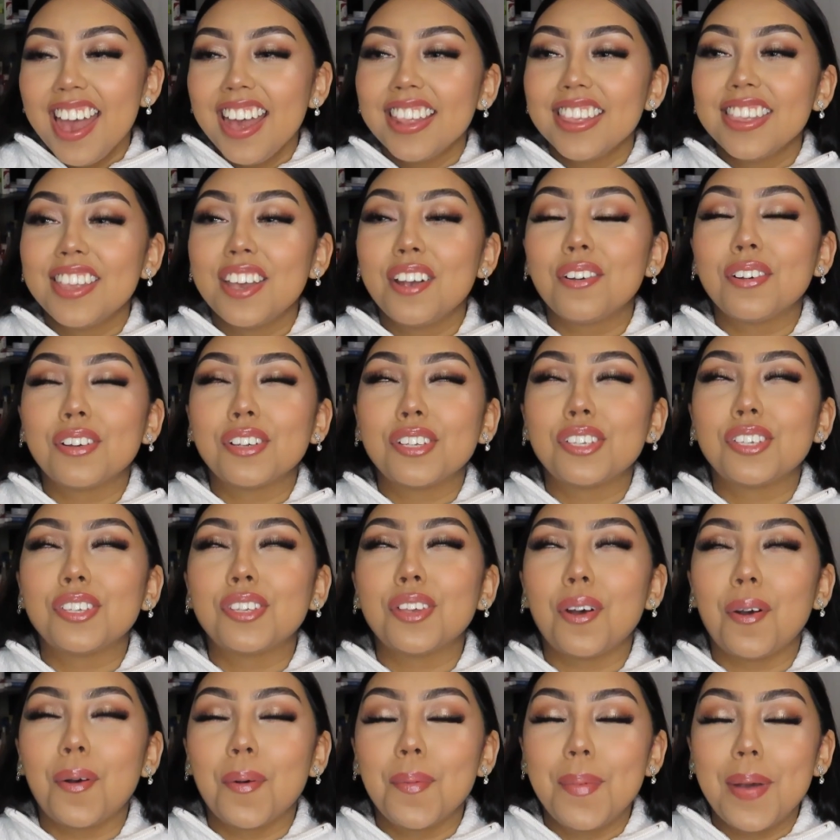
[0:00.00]
They were
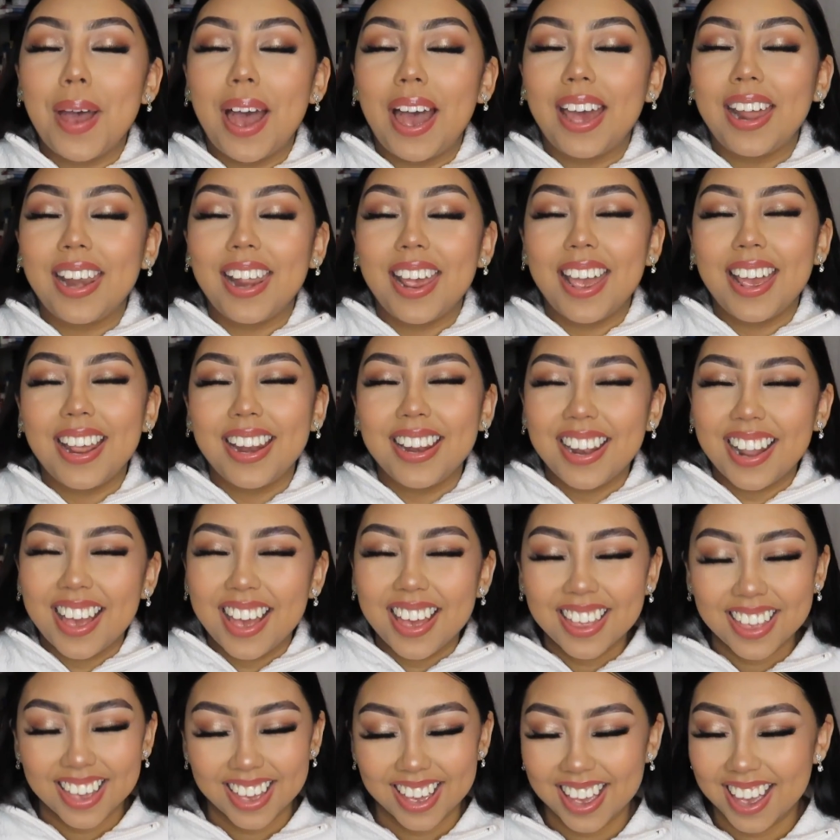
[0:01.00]
so bad, and
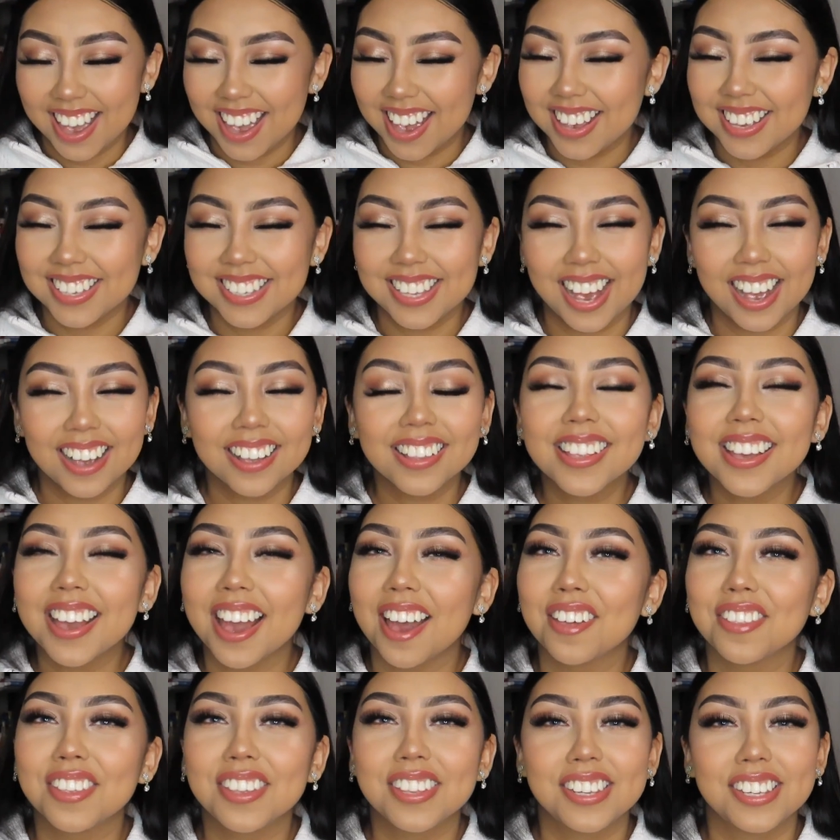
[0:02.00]
exactly
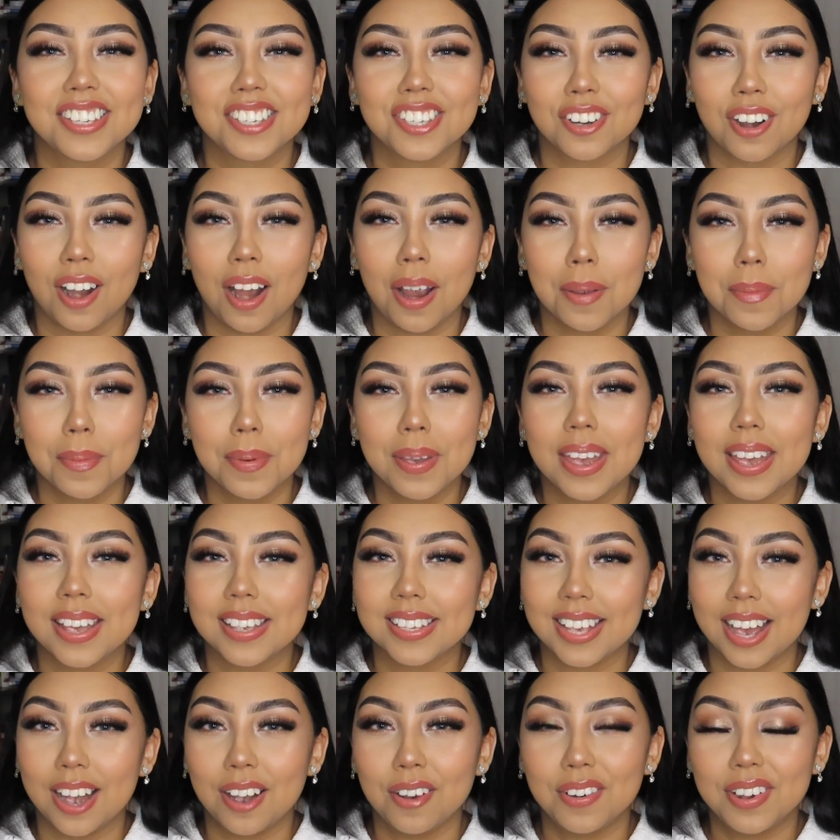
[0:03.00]
how they describe it is
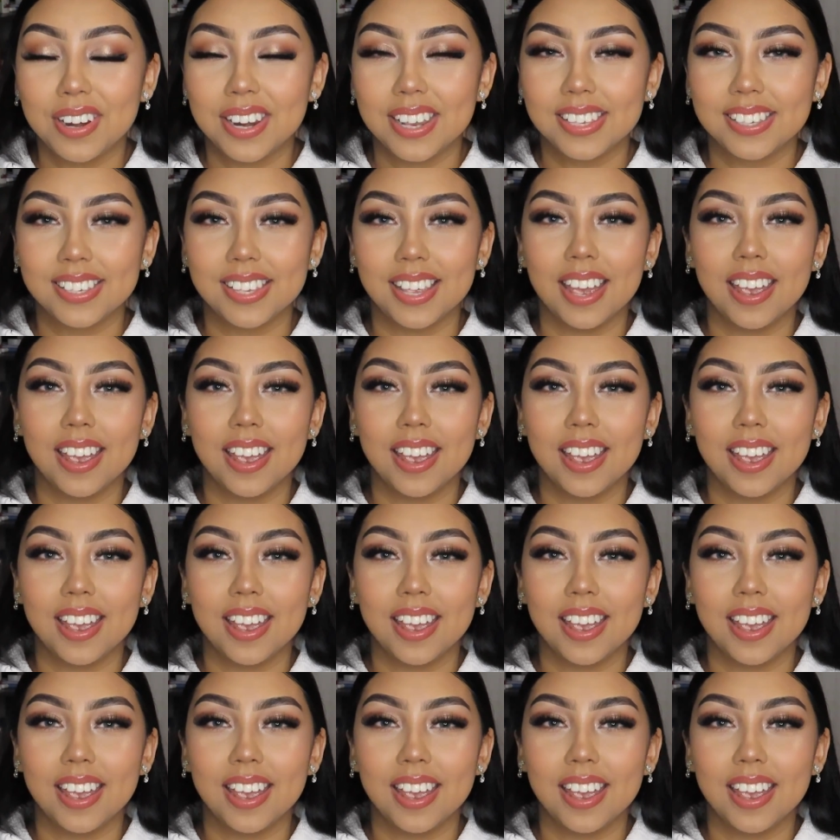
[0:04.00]
how it is.